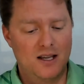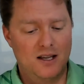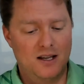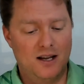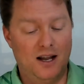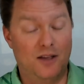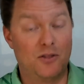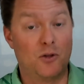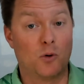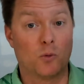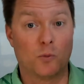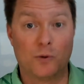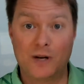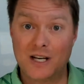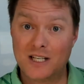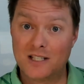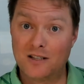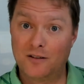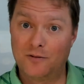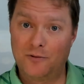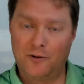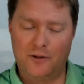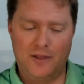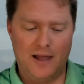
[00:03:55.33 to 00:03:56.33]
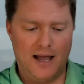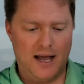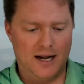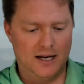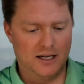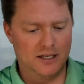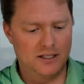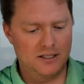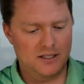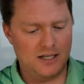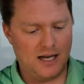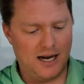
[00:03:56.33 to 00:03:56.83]
And the reason for that
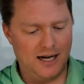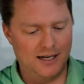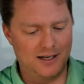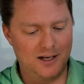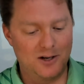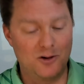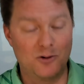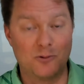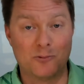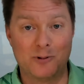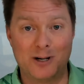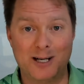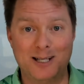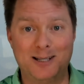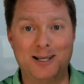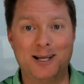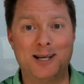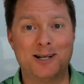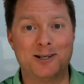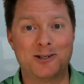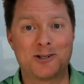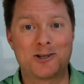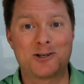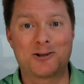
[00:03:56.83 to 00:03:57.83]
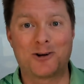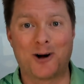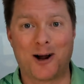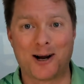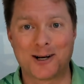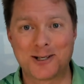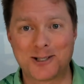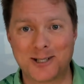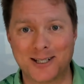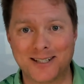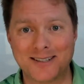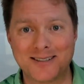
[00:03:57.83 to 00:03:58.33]
is I didn't read the
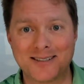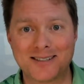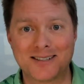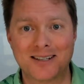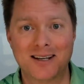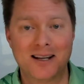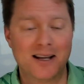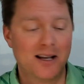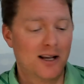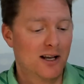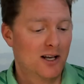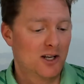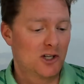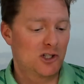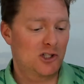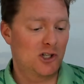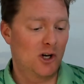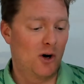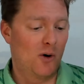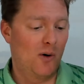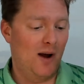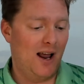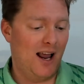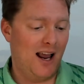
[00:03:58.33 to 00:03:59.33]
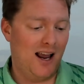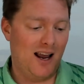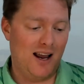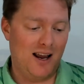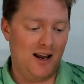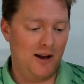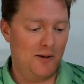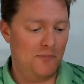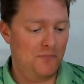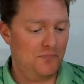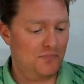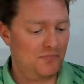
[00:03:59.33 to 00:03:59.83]
instructions. So
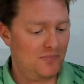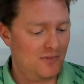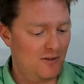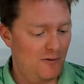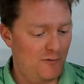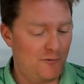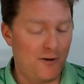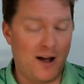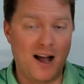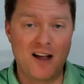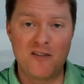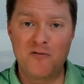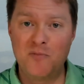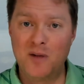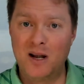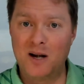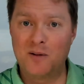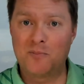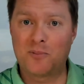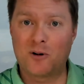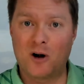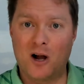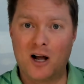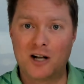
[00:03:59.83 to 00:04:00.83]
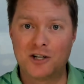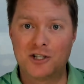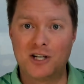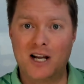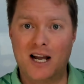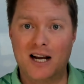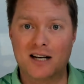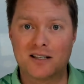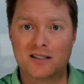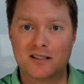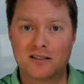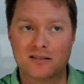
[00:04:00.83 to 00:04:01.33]
a 5-minute
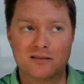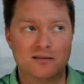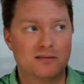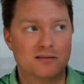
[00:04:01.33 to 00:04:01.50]
project